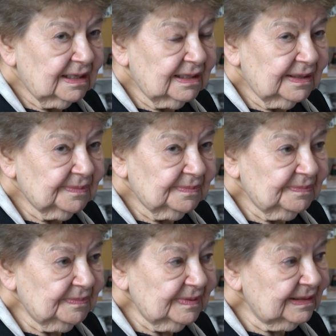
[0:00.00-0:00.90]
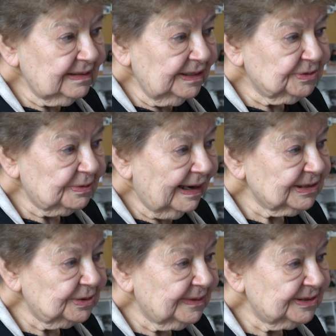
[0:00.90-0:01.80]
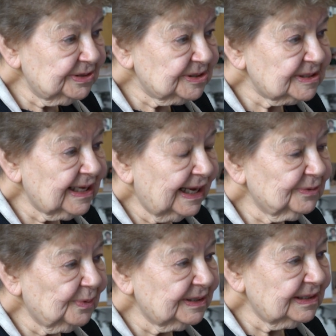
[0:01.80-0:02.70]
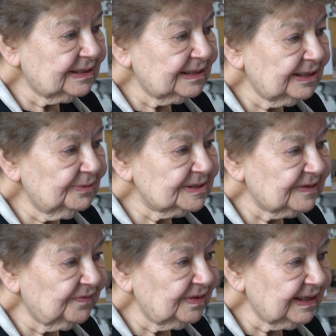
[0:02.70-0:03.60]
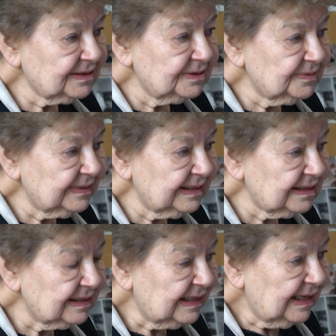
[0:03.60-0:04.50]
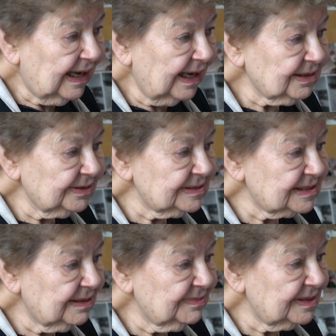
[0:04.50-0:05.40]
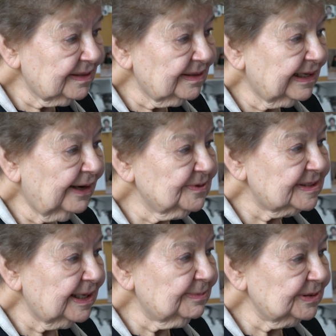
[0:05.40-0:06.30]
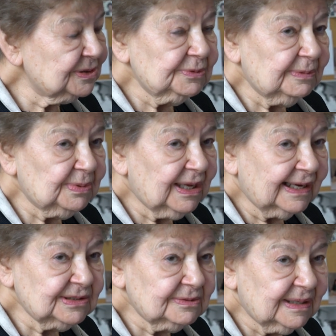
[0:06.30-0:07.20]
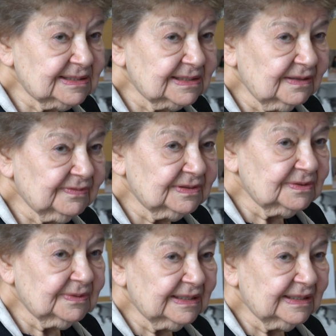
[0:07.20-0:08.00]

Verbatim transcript: um, in, in trying to understand what he was afflicted with. I learned something that I was able to apply to myself and to